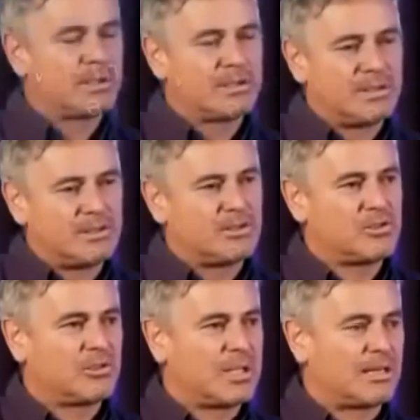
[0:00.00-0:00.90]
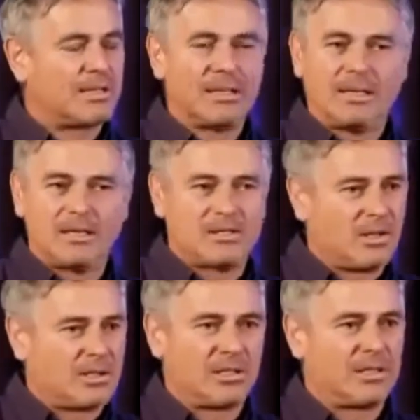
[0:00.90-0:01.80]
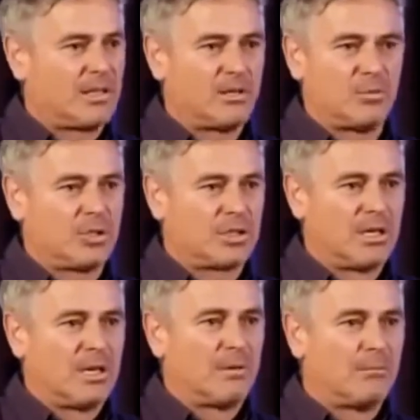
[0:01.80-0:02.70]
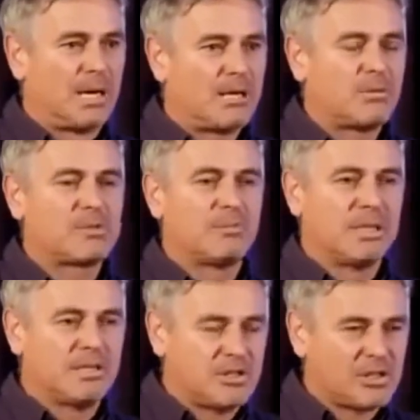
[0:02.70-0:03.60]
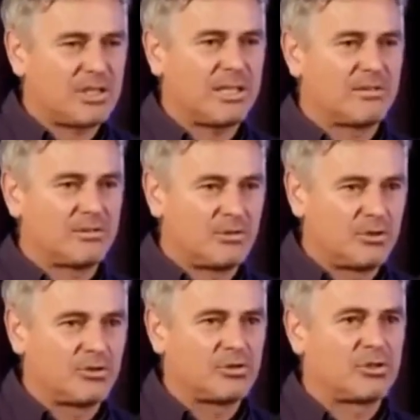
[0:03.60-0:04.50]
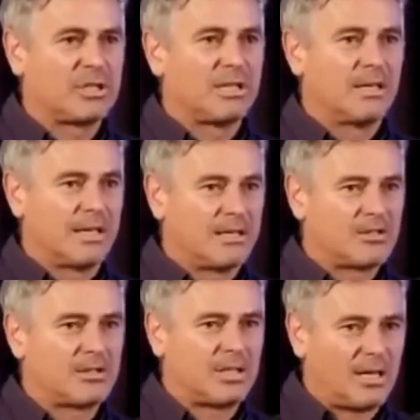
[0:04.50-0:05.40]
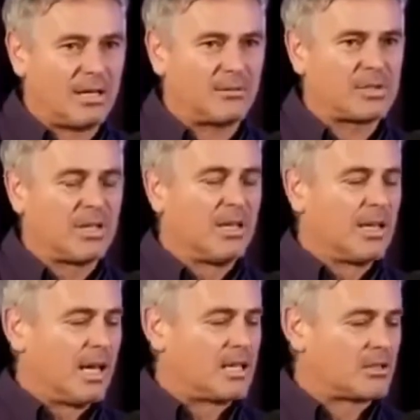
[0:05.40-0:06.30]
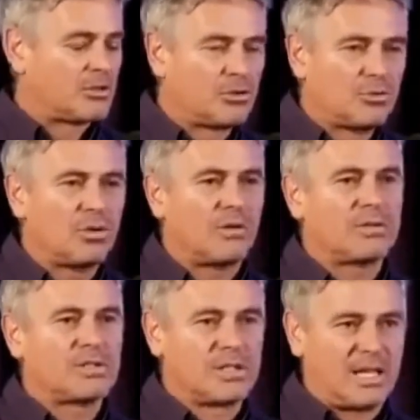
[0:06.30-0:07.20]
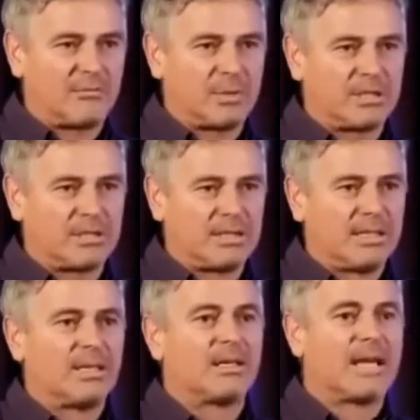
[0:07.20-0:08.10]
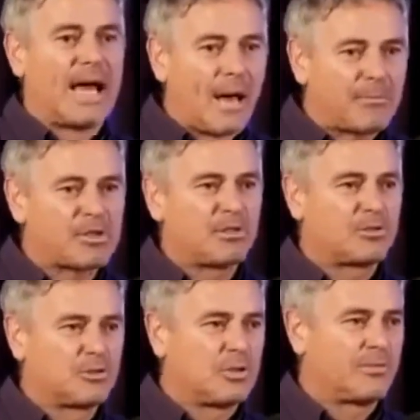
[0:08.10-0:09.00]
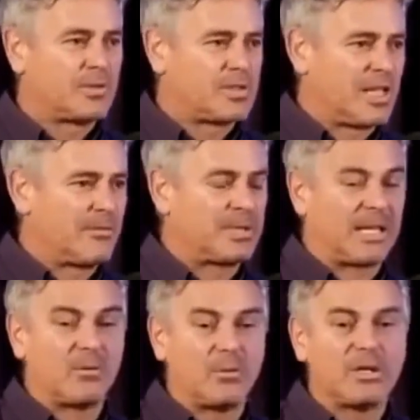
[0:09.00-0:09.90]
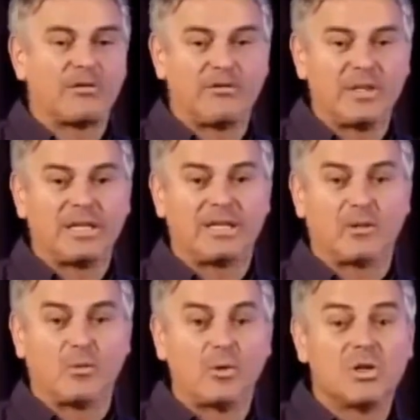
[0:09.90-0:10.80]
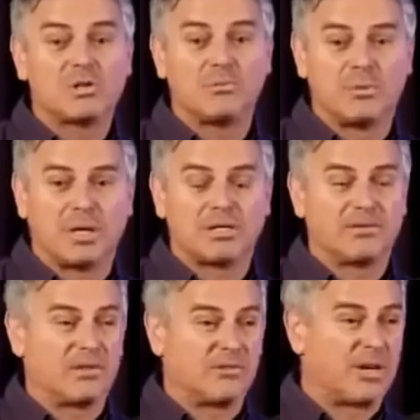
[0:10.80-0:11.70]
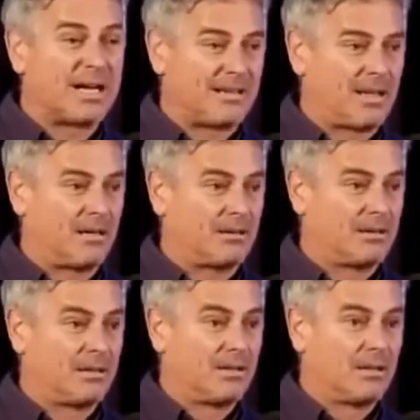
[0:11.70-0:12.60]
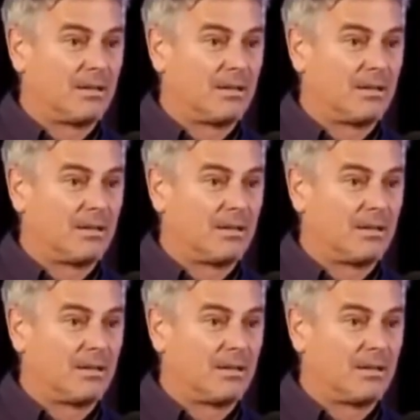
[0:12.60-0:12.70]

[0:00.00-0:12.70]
Anyone that teaches you that has not done their homework. Money was maliciously introduced in ancient times as a tool of enslavement, the absolute tool of enslavement, and we are feeling the worst brunt of it right now.